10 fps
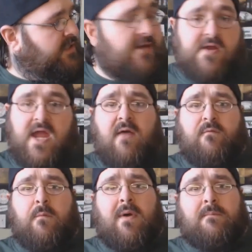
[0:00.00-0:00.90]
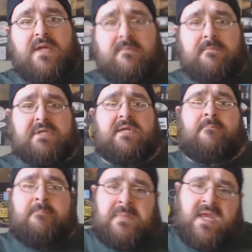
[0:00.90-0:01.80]
So there you have it, my peeps.
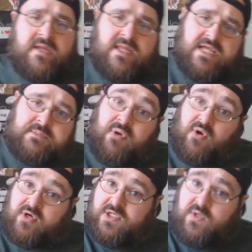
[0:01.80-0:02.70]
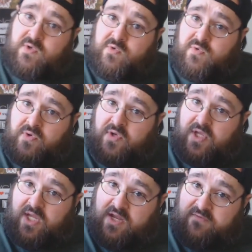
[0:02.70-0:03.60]
That's part 2
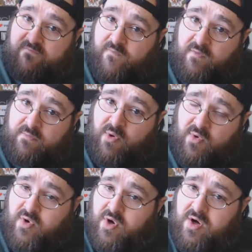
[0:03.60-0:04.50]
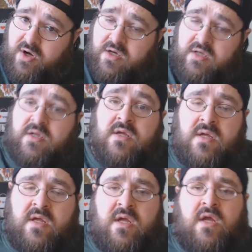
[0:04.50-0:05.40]
and 4 more
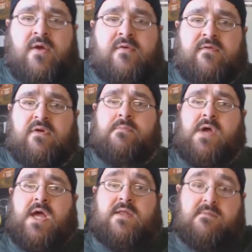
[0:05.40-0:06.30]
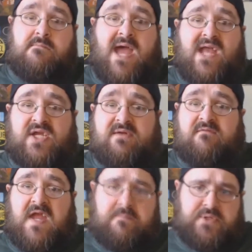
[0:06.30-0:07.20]
from the Magic
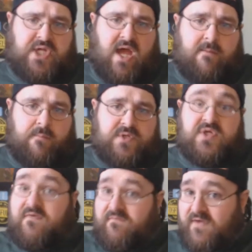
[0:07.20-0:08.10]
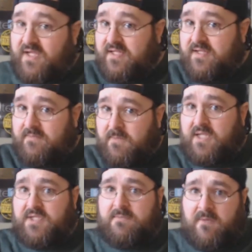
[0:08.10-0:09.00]
Vape Shop, which you can find at
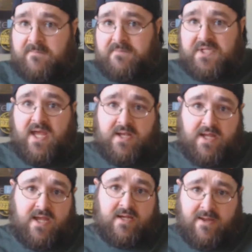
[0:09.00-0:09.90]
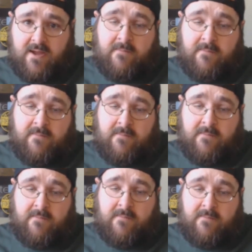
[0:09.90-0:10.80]
magicvapeshop.com.
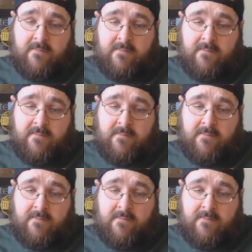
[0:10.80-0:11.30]
Now,